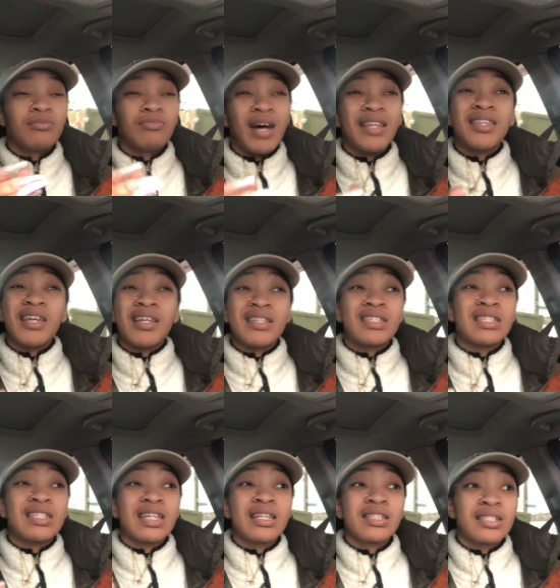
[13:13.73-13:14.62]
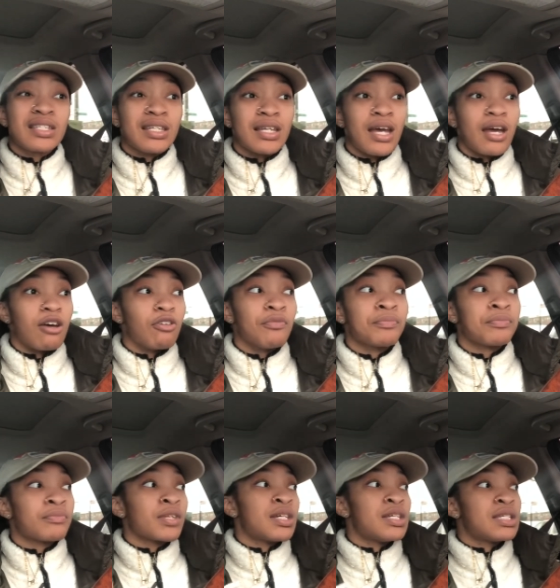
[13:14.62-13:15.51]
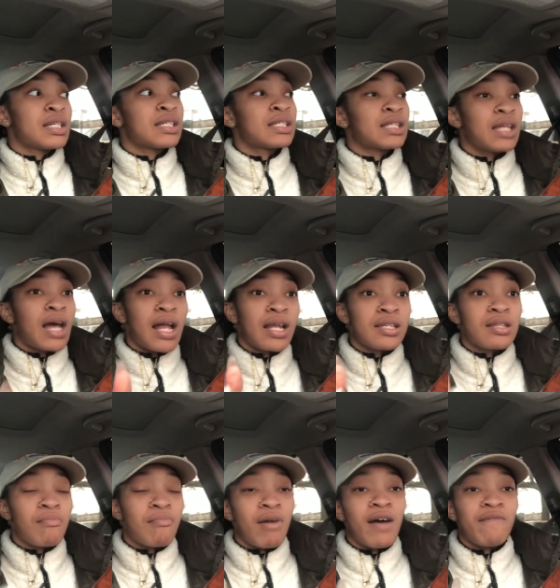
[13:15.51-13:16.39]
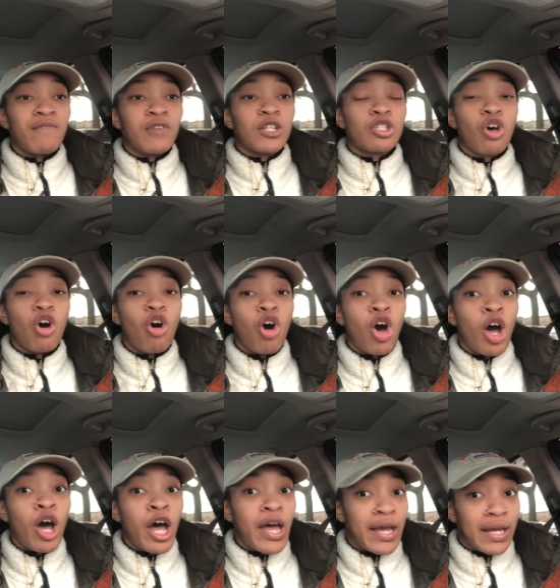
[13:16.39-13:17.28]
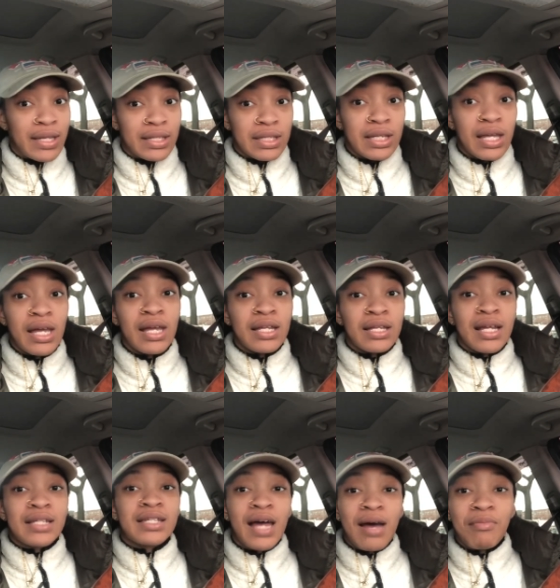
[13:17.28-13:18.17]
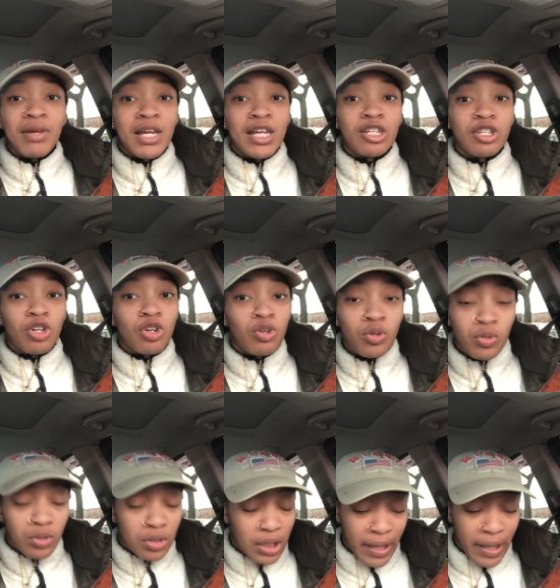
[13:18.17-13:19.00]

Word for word: I think sixty now, sixty dollars a month for toys that's not being used.